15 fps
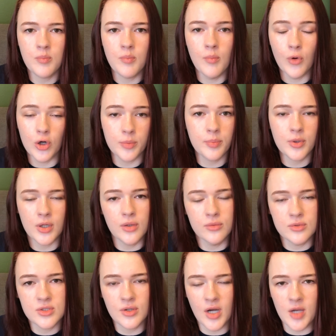more
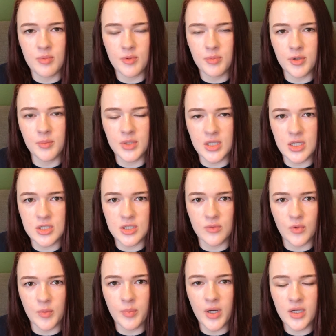prone to hyperpigmentation
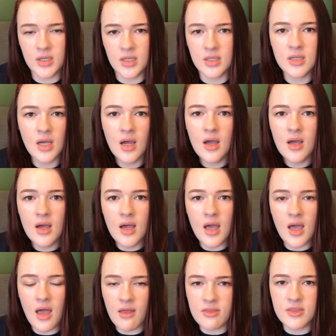when pregnant.
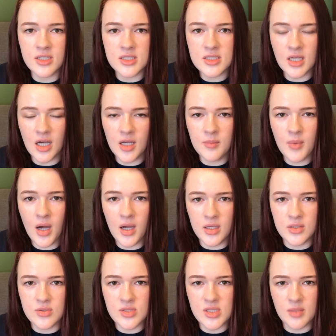At the time, I
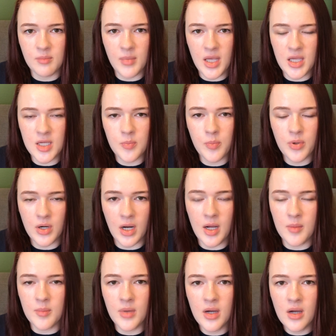used the Make
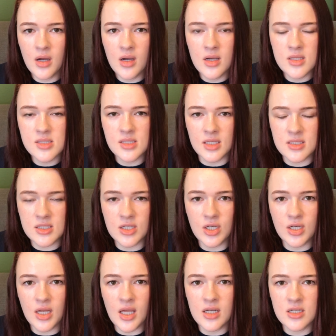P:rem
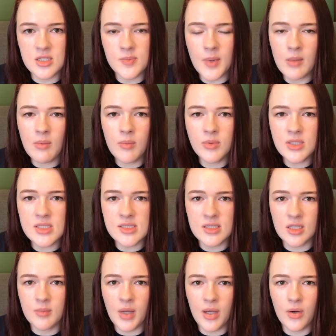sunscreen and it's probably
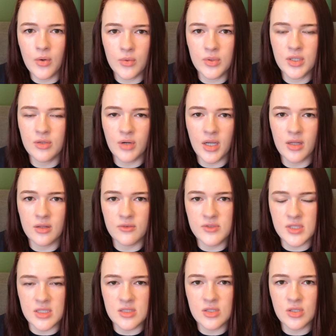still my holy grail of
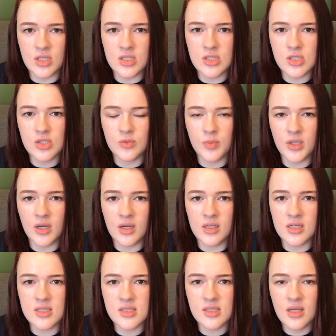sunscreens to be
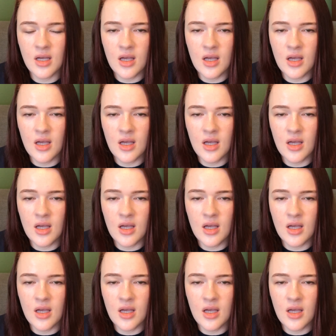honest.